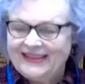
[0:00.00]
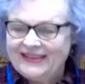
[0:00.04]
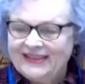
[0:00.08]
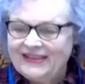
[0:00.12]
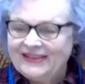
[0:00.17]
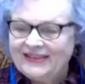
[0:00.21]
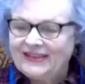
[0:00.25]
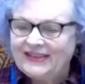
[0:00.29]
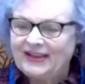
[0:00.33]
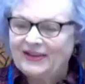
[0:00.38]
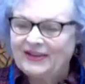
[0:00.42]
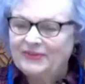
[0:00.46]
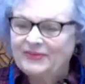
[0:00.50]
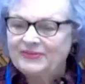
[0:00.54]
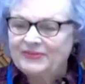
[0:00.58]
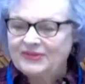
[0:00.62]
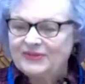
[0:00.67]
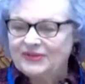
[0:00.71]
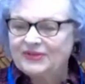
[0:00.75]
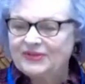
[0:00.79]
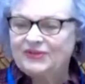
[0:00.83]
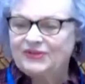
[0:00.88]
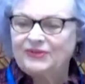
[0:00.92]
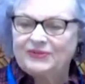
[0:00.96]
comes
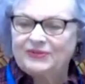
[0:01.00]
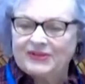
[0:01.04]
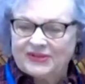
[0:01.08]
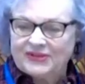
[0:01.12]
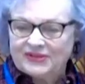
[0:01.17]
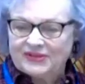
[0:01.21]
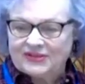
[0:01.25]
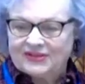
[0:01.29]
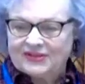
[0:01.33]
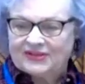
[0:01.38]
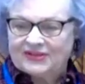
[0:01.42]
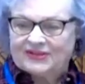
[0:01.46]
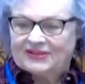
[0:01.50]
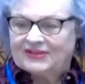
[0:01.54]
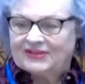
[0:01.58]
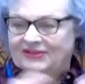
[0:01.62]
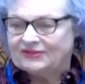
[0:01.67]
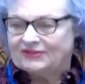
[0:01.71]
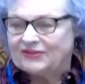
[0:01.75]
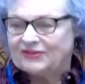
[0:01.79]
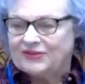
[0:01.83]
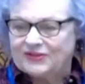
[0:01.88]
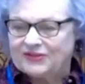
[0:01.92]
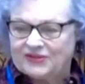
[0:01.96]
to us
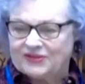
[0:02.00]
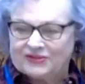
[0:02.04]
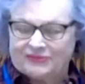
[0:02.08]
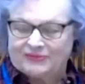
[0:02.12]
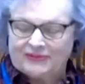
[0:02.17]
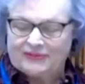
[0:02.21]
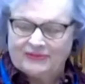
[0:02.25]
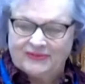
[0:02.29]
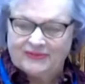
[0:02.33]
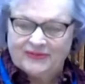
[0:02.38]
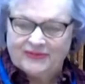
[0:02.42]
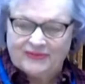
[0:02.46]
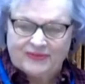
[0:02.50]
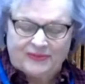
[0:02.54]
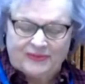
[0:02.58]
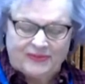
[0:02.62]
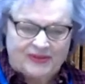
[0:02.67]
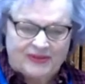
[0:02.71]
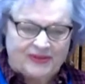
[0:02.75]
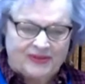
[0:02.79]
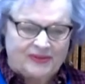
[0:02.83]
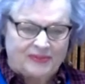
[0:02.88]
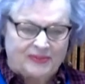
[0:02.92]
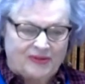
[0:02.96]
across the river from
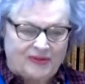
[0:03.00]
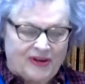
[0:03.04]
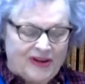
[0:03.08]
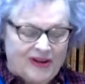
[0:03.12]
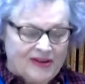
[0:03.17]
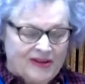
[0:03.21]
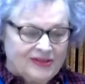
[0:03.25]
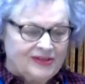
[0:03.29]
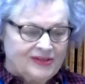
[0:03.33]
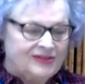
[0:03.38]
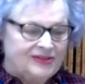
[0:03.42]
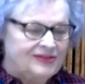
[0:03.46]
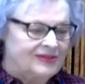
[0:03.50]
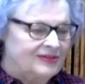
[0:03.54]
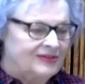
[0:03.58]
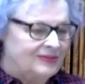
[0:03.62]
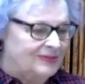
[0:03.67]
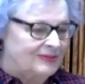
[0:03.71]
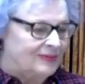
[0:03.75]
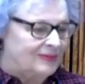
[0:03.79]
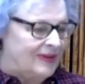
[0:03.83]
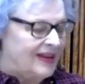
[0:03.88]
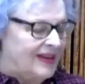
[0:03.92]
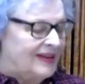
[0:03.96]
the Bronx a
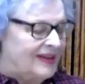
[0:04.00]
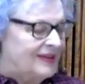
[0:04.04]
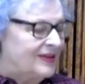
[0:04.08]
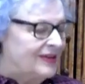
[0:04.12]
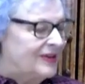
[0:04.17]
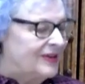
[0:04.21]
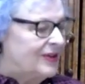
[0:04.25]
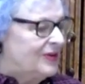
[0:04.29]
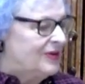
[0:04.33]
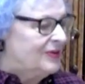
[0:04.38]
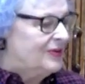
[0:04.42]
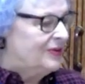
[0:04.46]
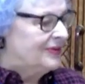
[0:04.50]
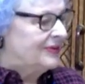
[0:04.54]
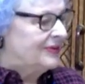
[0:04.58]
while ago,